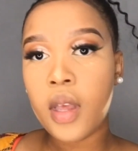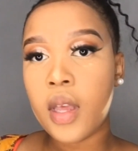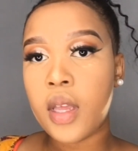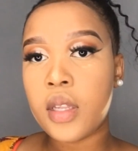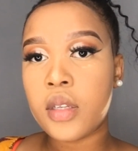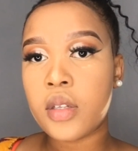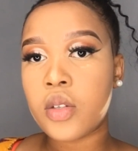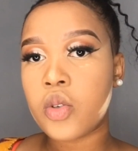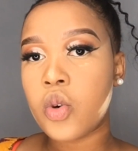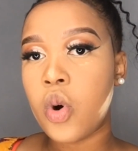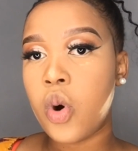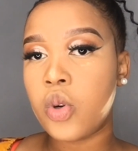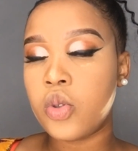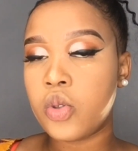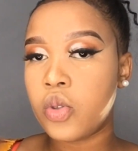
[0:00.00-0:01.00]
and
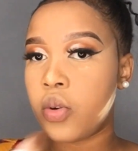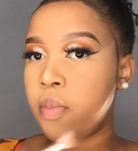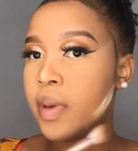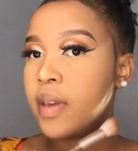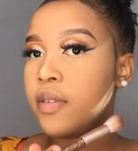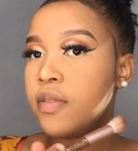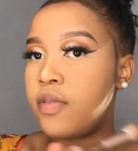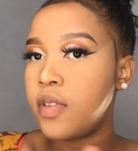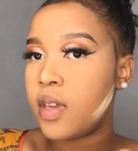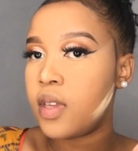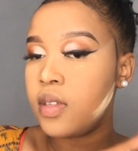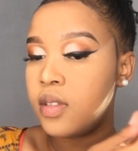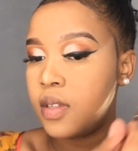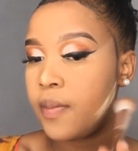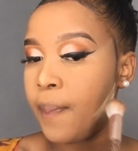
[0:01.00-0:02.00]
contour my
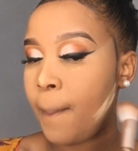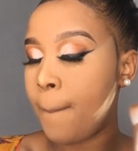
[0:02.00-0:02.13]
face.